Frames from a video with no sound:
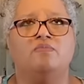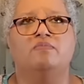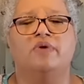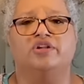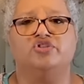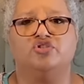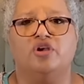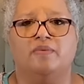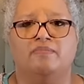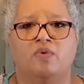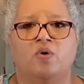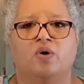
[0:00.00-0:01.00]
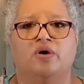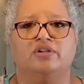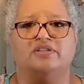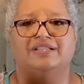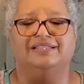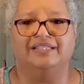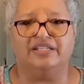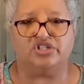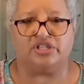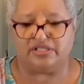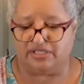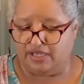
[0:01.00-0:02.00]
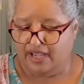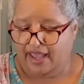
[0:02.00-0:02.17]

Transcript: much more delicious.